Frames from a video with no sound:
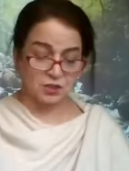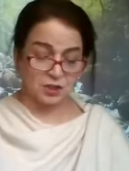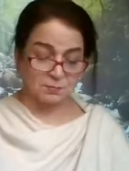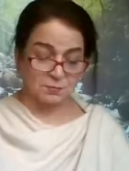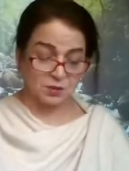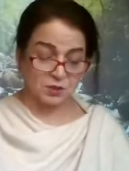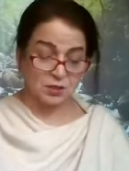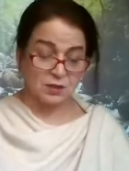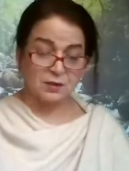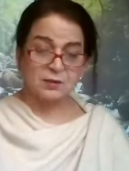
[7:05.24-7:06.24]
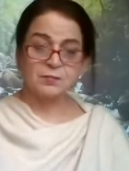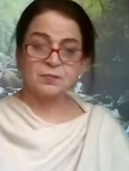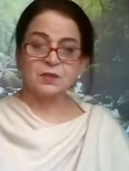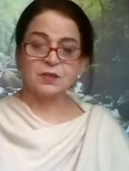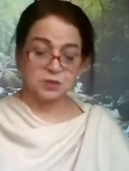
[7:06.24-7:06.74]
scriptures,
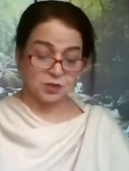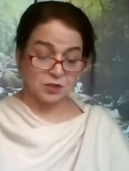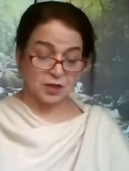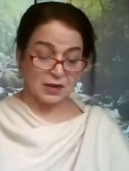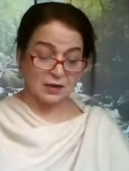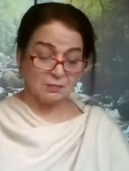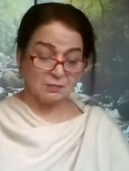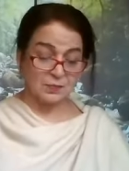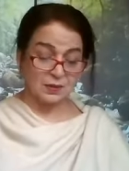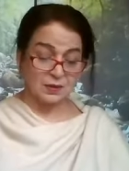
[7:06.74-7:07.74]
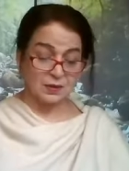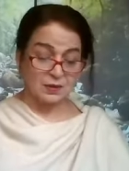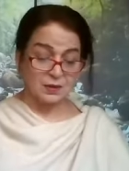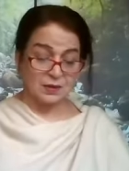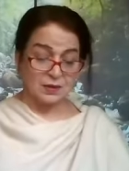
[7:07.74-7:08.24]
this style.
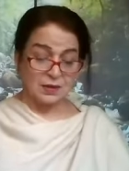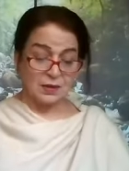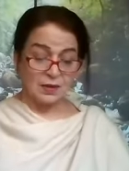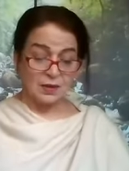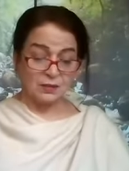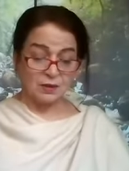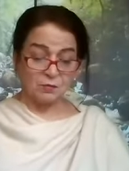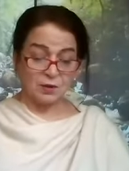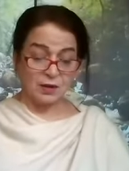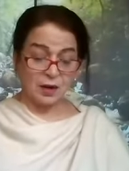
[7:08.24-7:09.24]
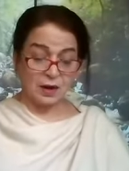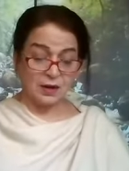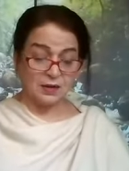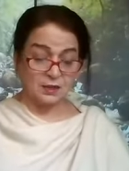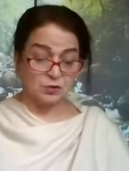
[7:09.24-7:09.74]
And the word
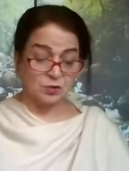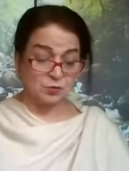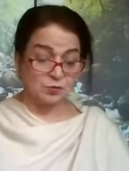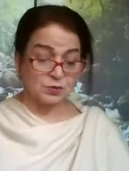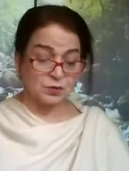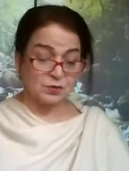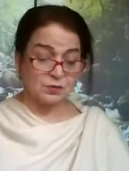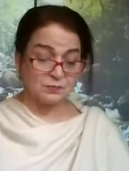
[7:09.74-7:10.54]
heart is used uh,